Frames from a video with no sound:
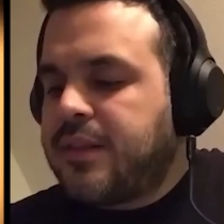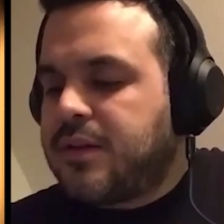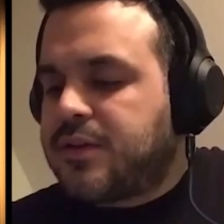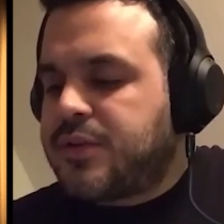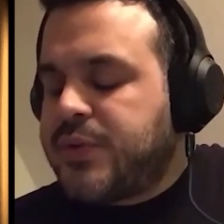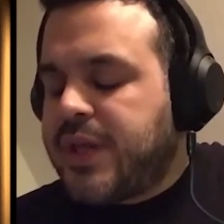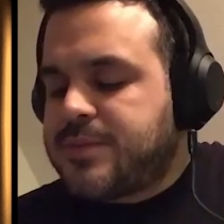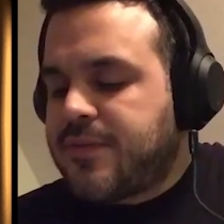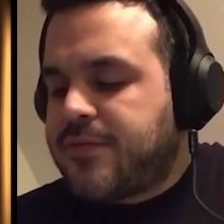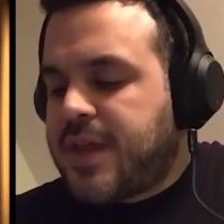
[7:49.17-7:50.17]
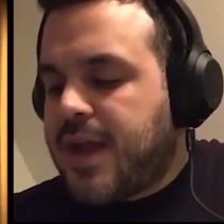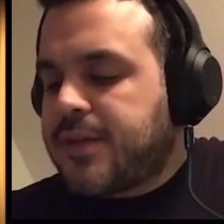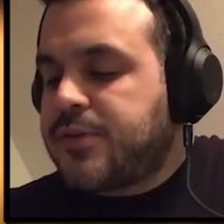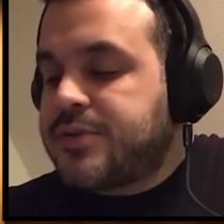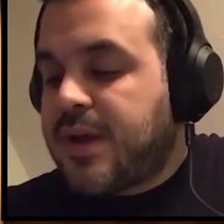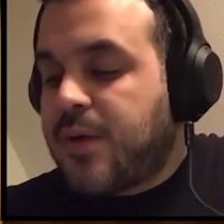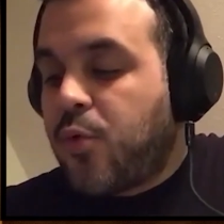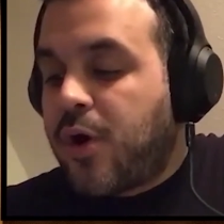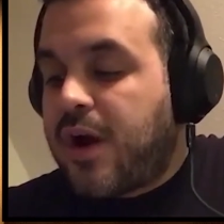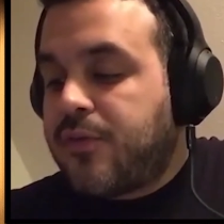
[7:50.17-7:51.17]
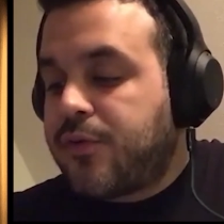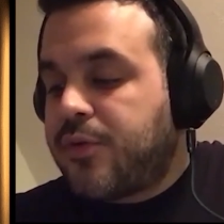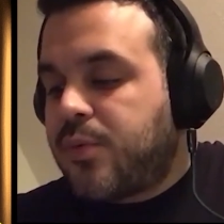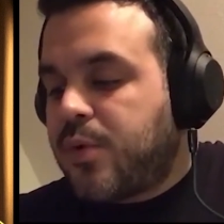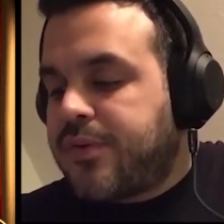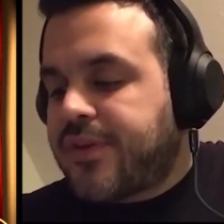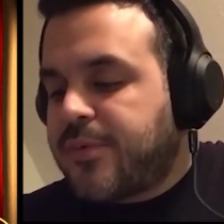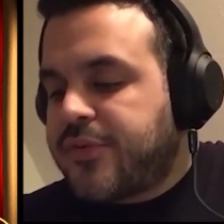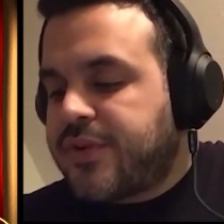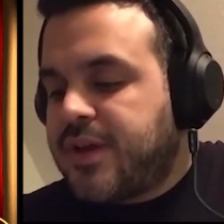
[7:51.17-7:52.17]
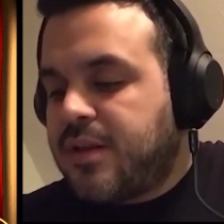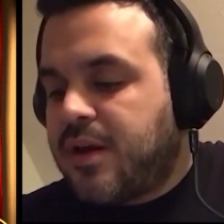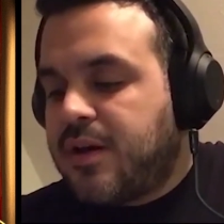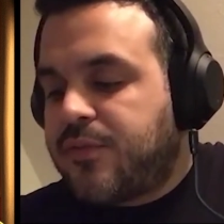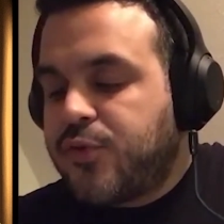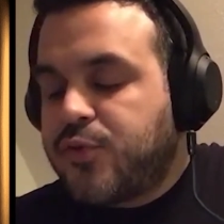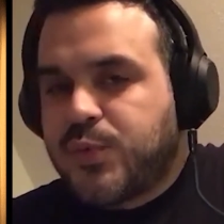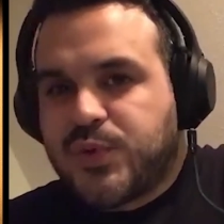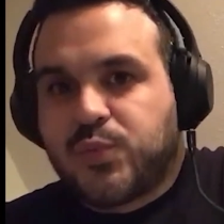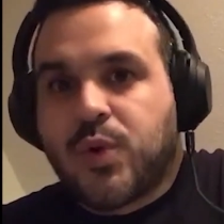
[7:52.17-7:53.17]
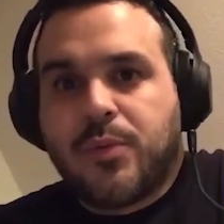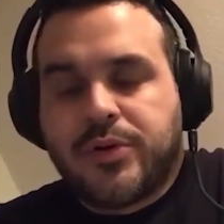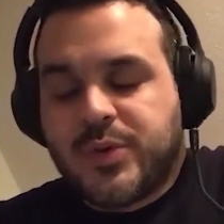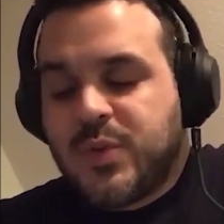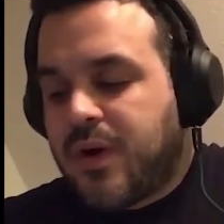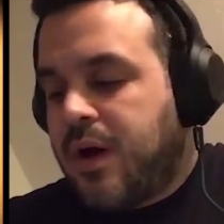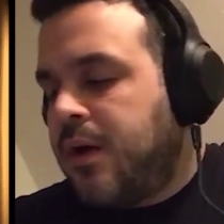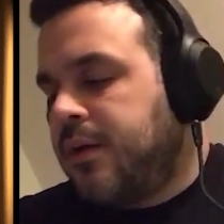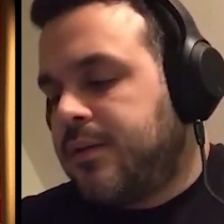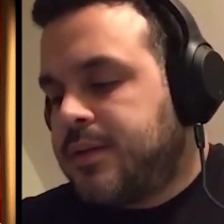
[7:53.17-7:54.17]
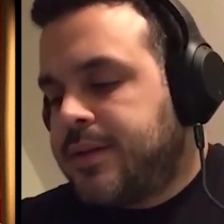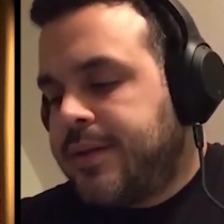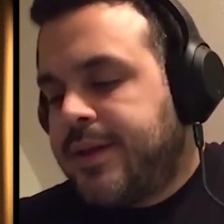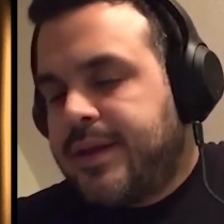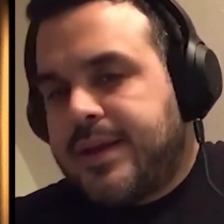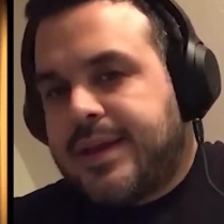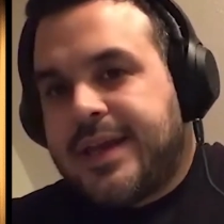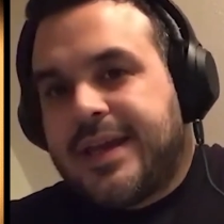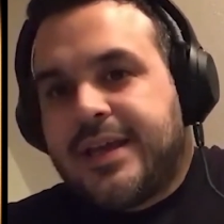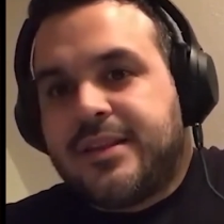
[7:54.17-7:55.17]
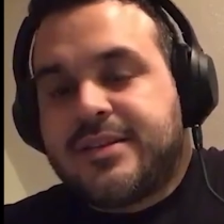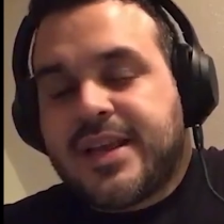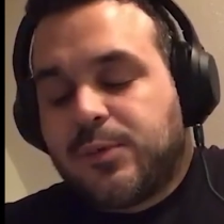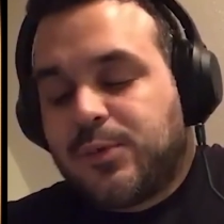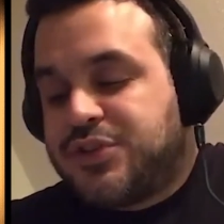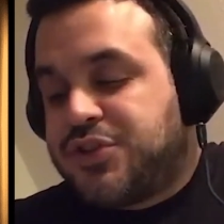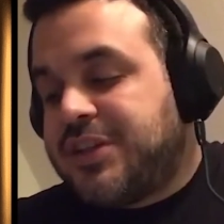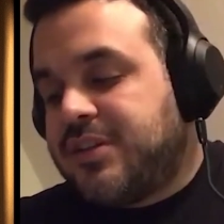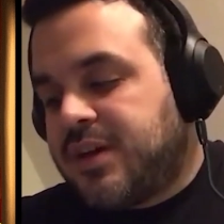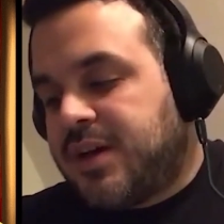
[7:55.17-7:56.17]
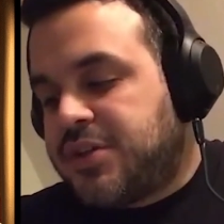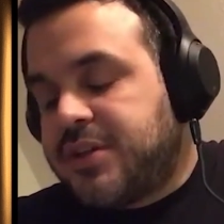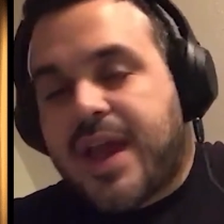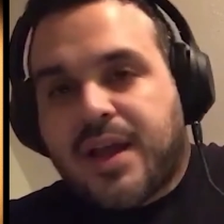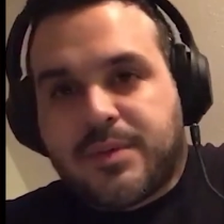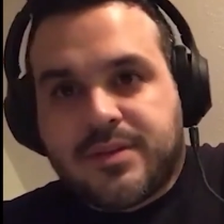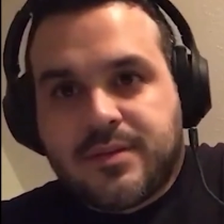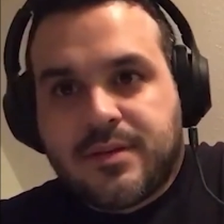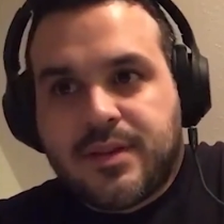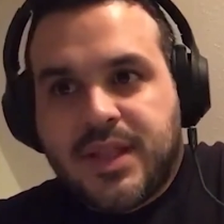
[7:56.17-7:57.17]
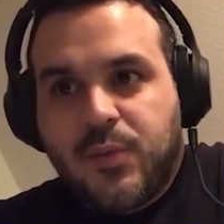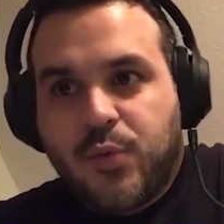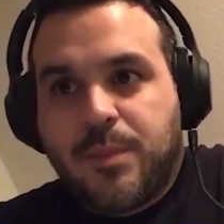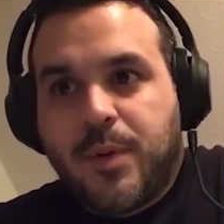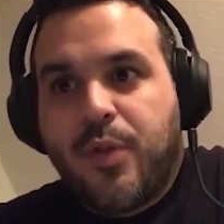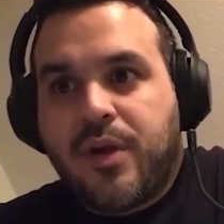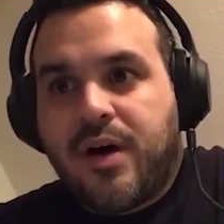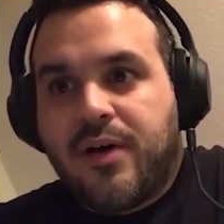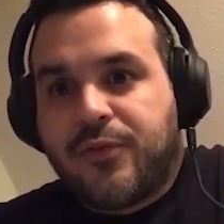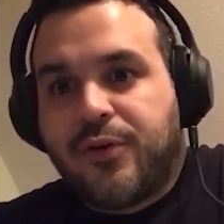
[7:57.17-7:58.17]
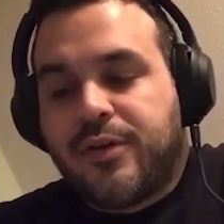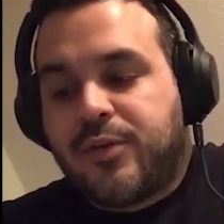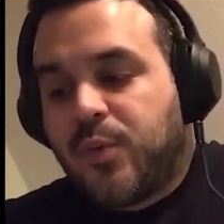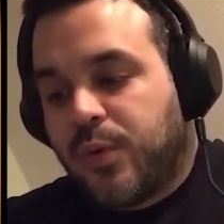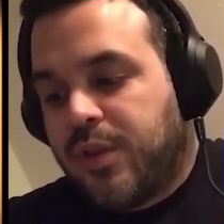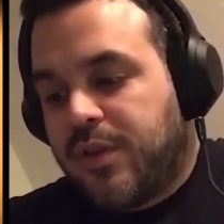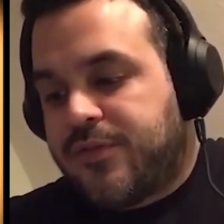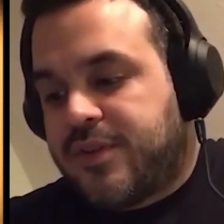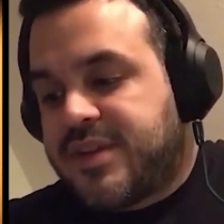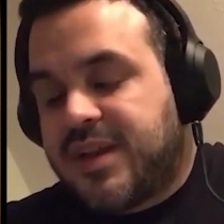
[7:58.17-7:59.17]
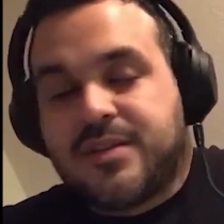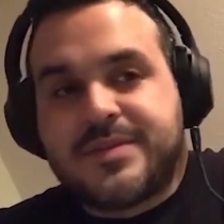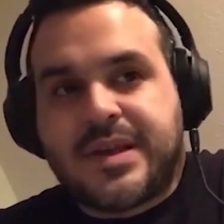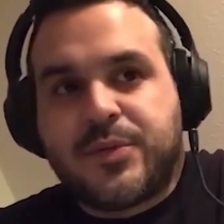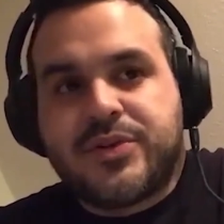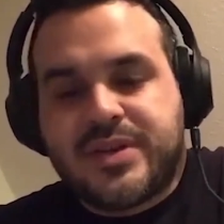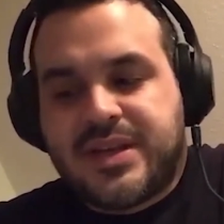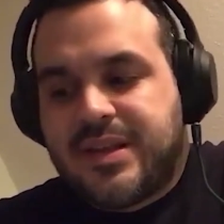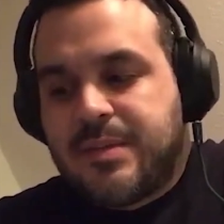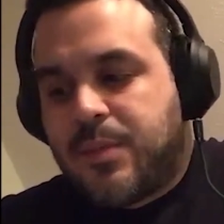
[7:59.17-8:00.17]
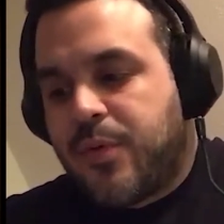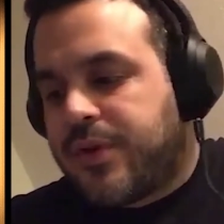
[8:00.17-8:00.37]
the two names of the actors that were offered the role of Somerset. First one was Robert Duvall, and the second was Gene Hackman. They were both offered the role of Detective Somerset, and they both